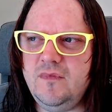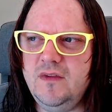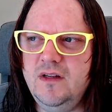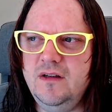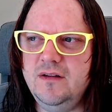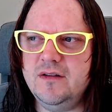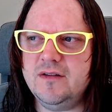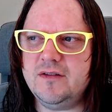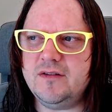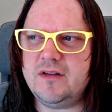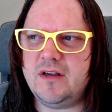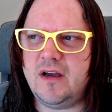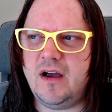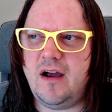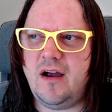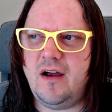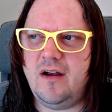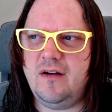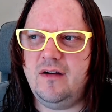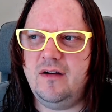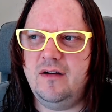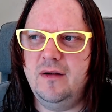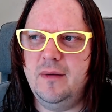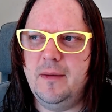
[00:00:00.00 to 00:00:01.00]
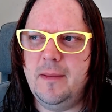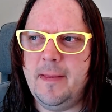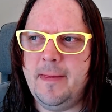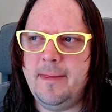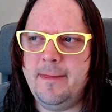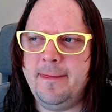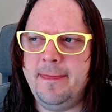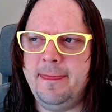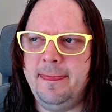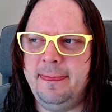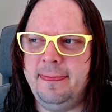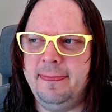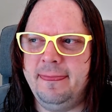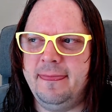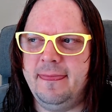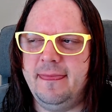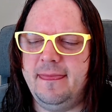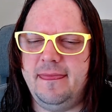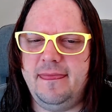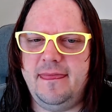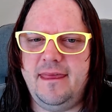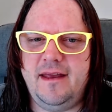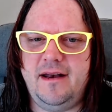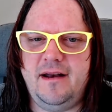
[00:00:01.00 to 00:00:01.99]
So
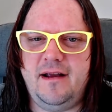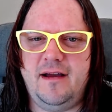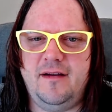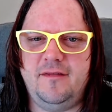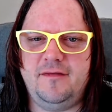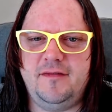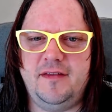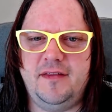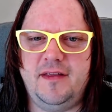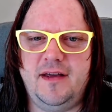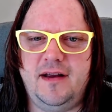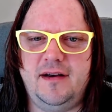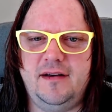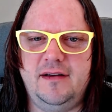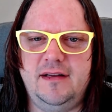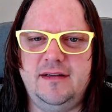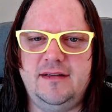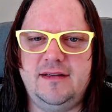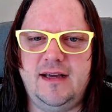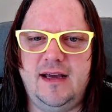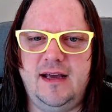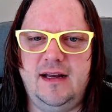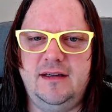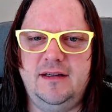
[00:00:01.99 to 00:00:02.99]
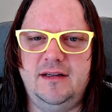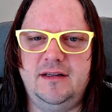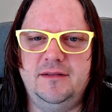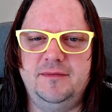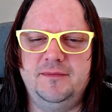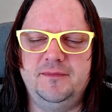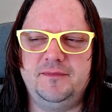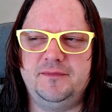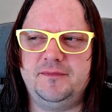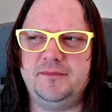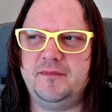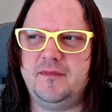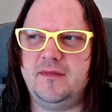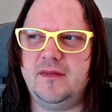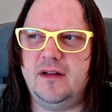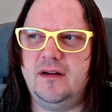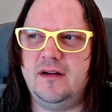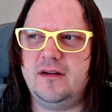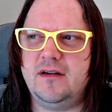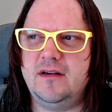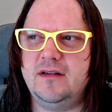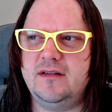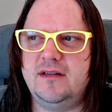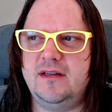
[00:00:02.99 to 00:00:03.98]
then after that, Italian,
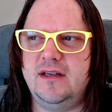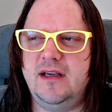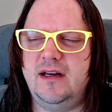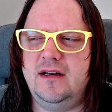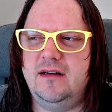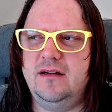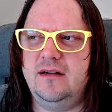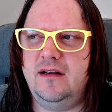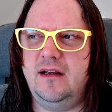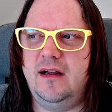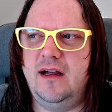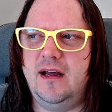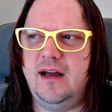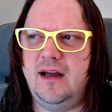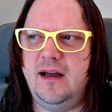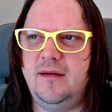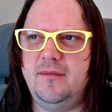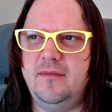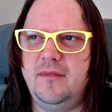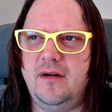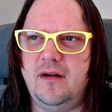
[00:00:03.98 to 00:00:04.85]
like I said, I